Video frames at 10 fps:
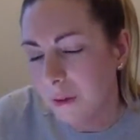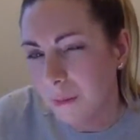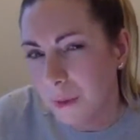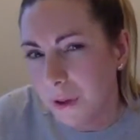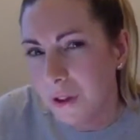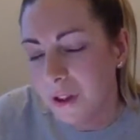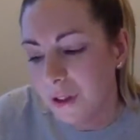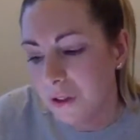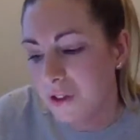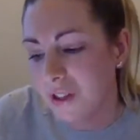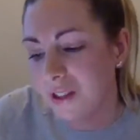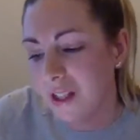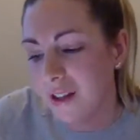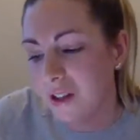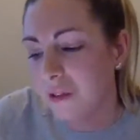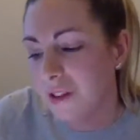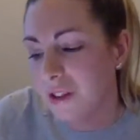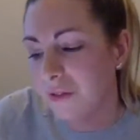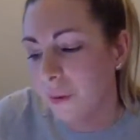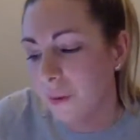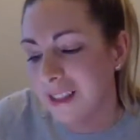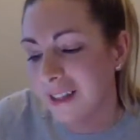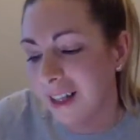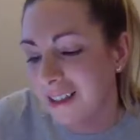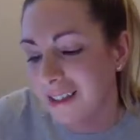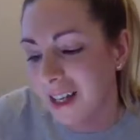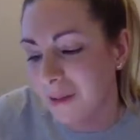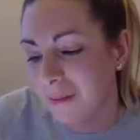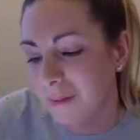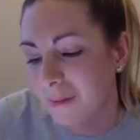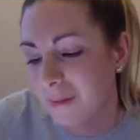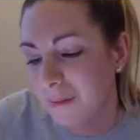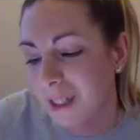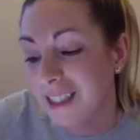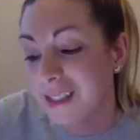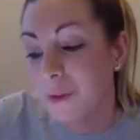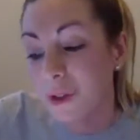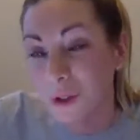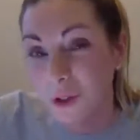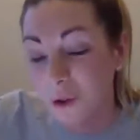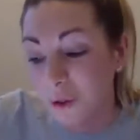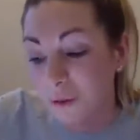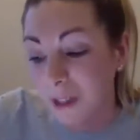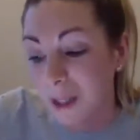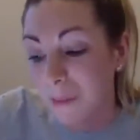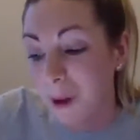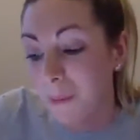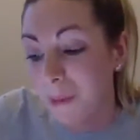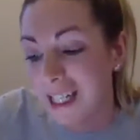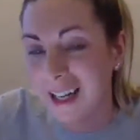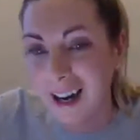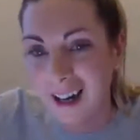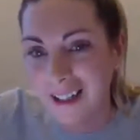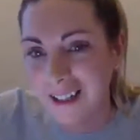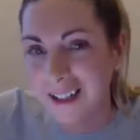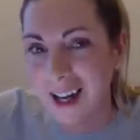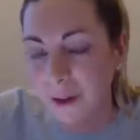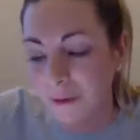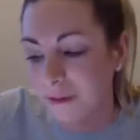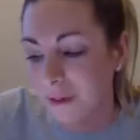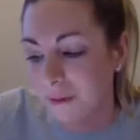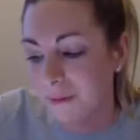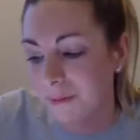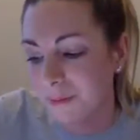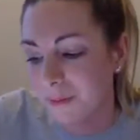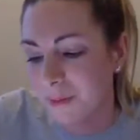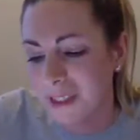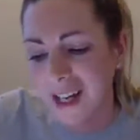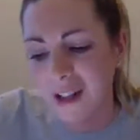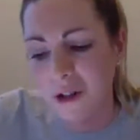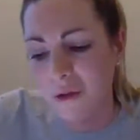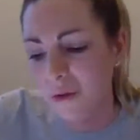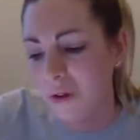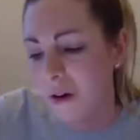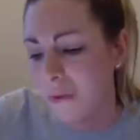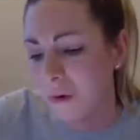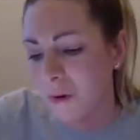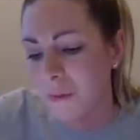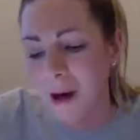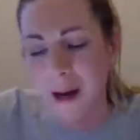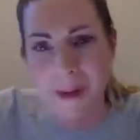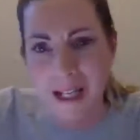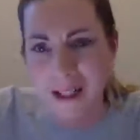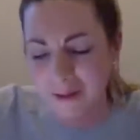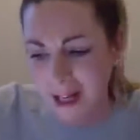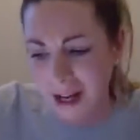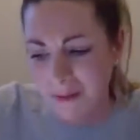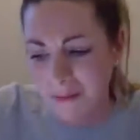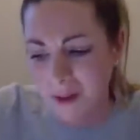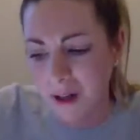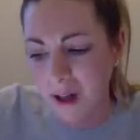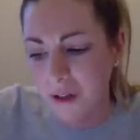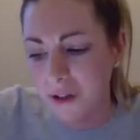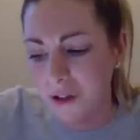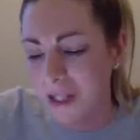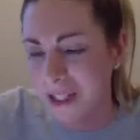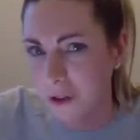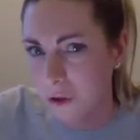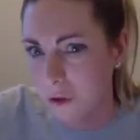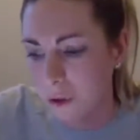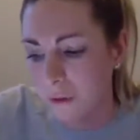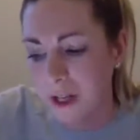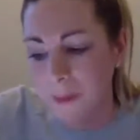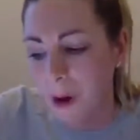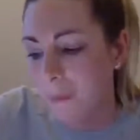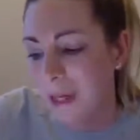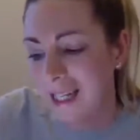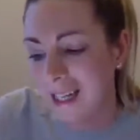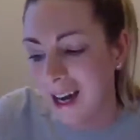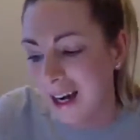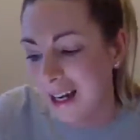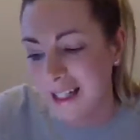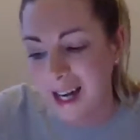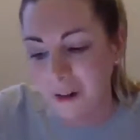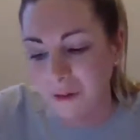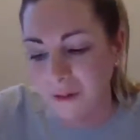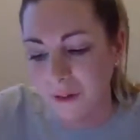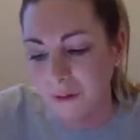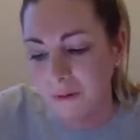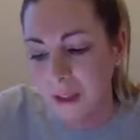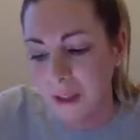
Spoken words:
Mother used to say that Christopher was a nice name because it was a story about being kind and helpful, but I do not want my name to mean a story about being kind and helpful.